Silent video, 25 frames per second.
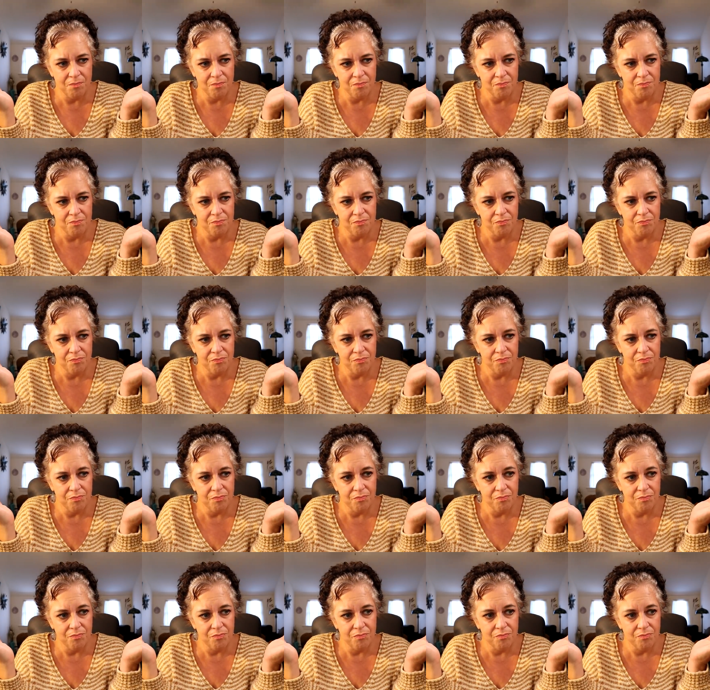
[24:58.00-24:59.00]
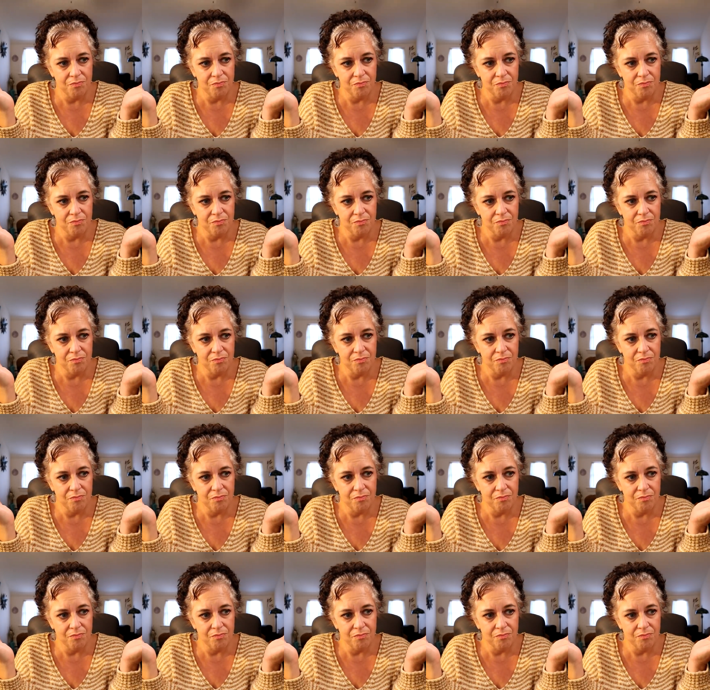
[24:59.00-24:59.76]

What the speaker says: Nothing is said.